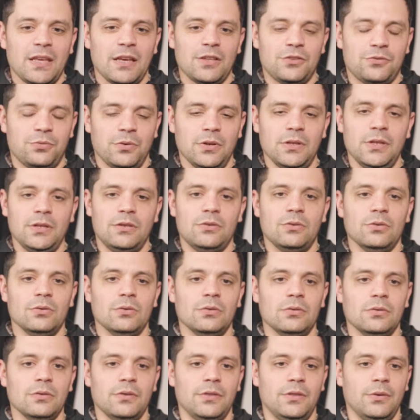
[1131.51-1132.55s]
it's really
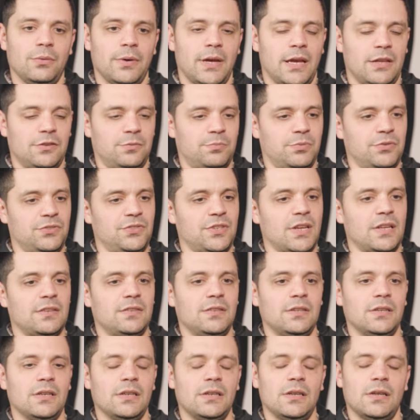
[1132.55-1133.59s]
cool the way it's
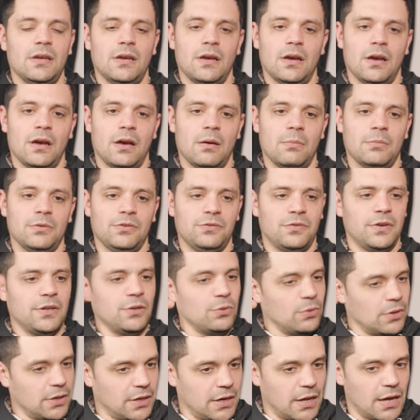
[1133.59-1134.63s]
presented. Um, it's very
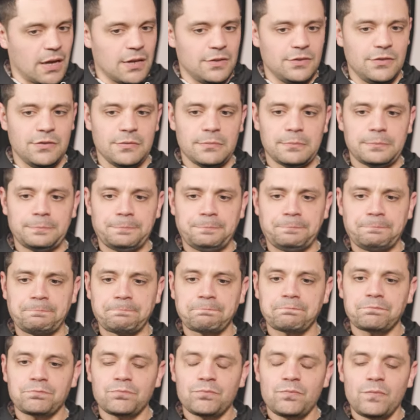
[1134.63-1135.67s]
organized,
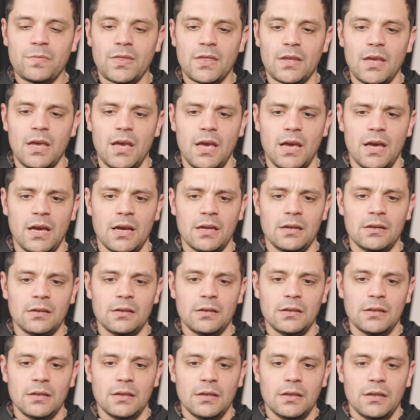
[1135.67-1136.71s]
and
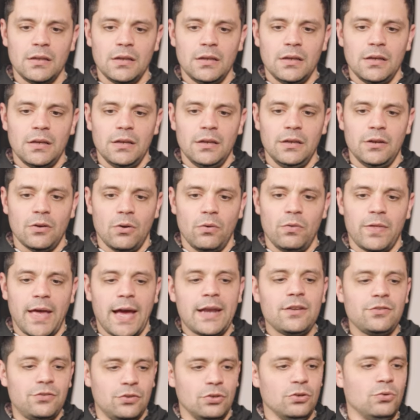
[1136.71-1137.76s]
you know
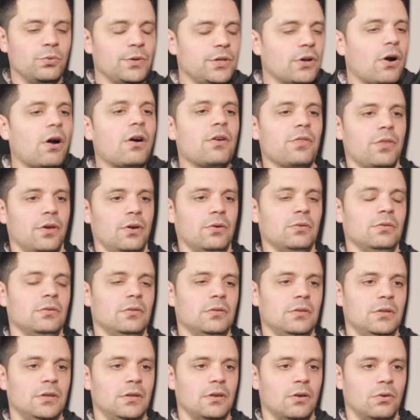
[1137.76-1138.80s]
that is who we are, though.
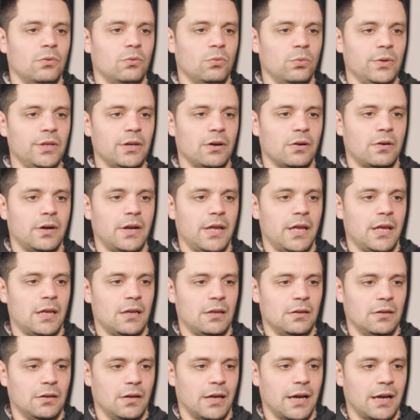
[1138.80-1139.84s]
You know, we are a
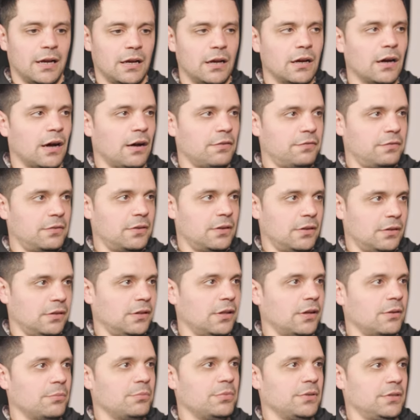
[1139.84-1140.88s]
a golf
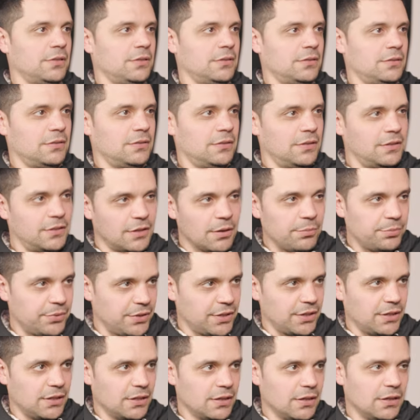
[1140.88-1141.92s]
club
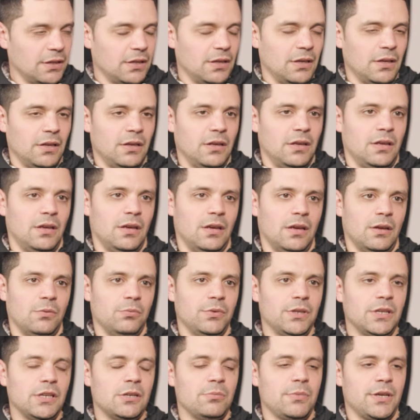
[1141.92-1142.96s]
company, mm-hmm. and
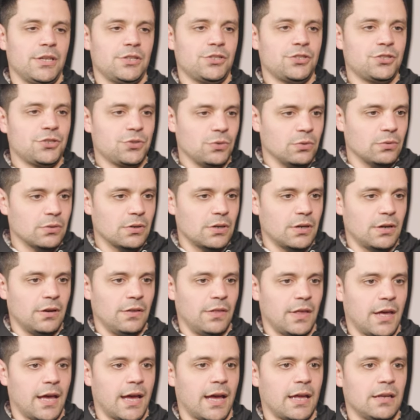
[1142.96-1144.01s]
we need to make sure
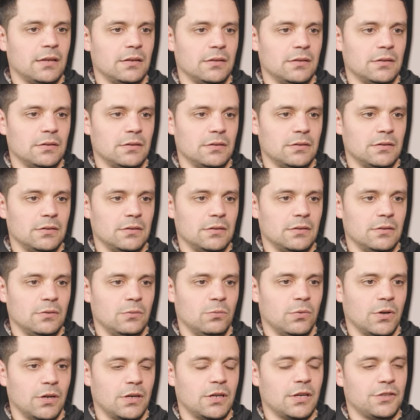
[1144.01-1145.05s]
that
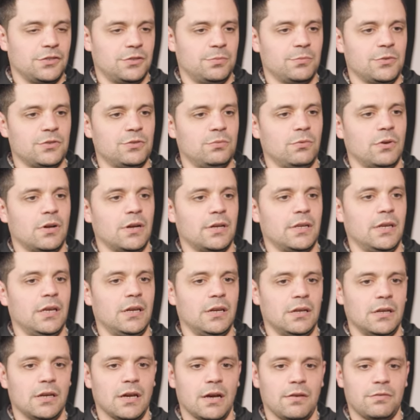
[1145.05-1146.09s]
when customers walk in
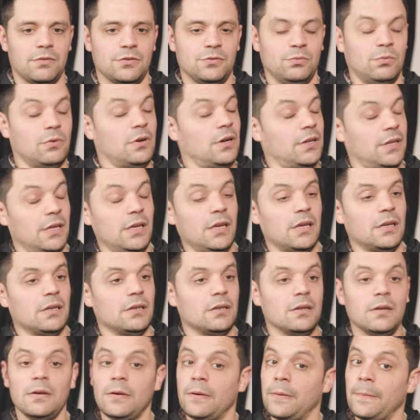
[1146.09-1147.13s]
and golfers walk in,
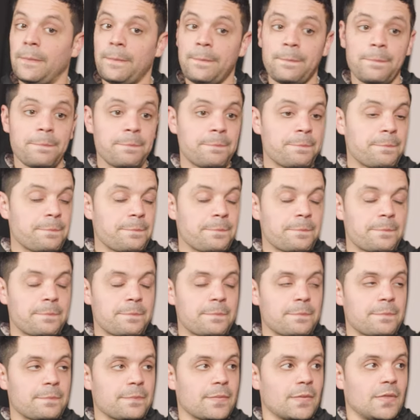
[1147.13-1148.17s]

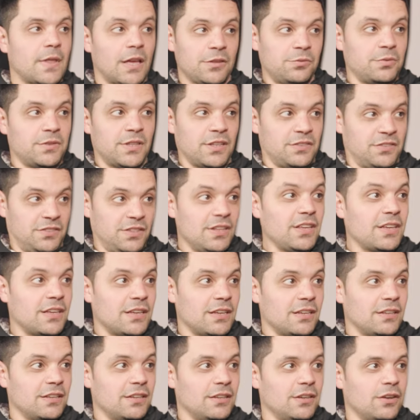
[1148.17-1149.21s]
that's what they see.
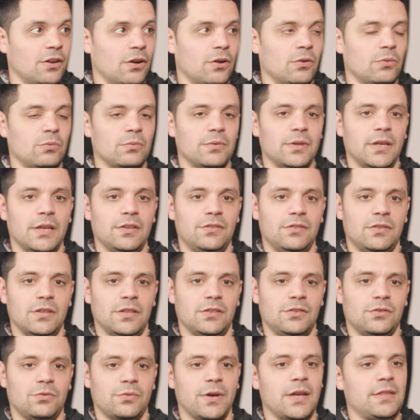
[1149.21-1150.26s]
You know, yeah. it's
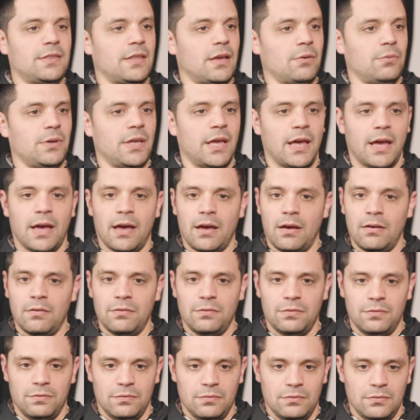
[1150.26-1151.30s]
it's great that we have
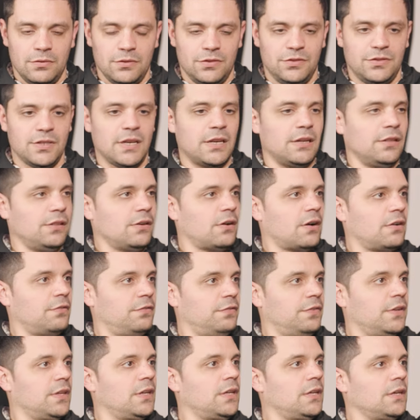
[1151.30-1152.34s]
state of the art
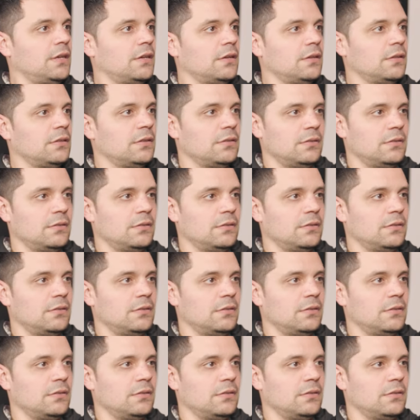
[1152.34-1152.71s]
fitting,